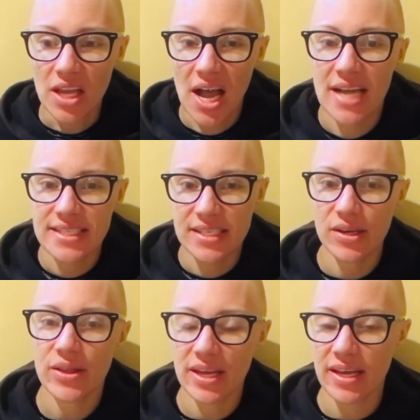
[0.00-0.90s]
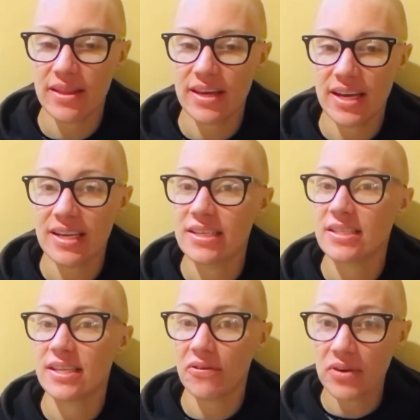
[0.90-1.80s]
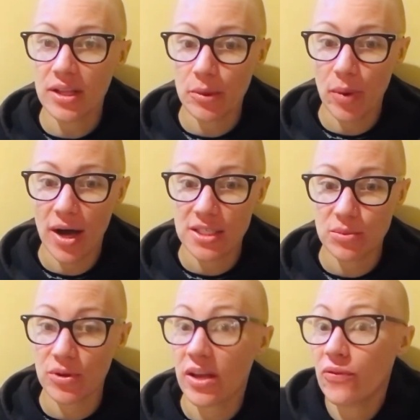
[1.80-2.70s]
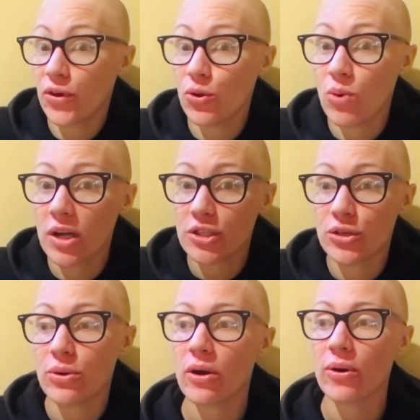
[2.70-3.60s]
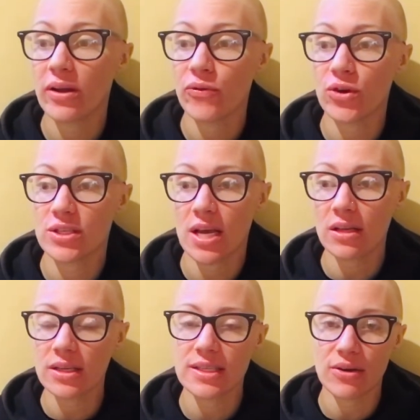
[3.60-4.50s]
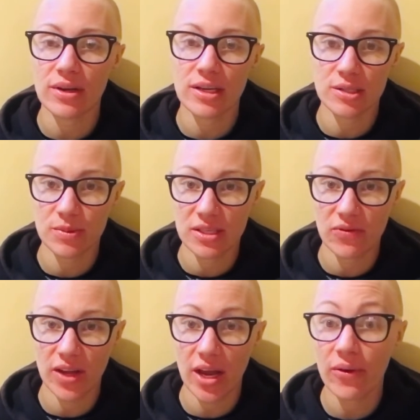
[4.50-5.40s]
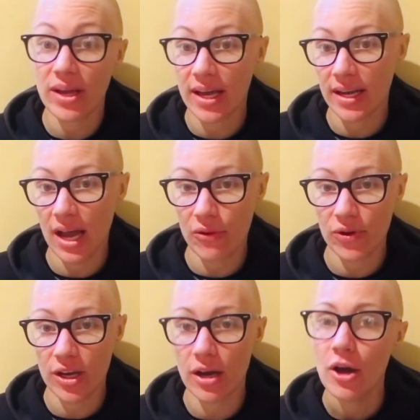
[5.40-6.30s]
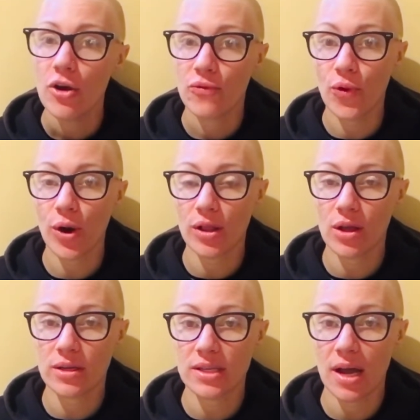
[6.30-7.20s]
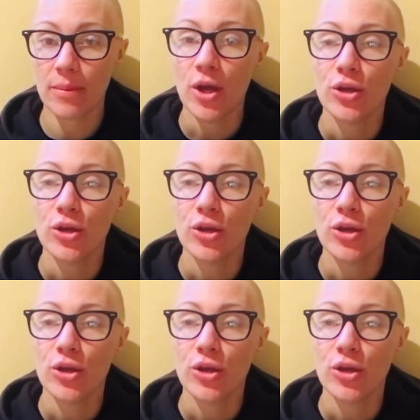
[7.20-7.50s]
I still think that it is definitely possible if you want to, or if you're settling down in a specific area in Africa for a long time,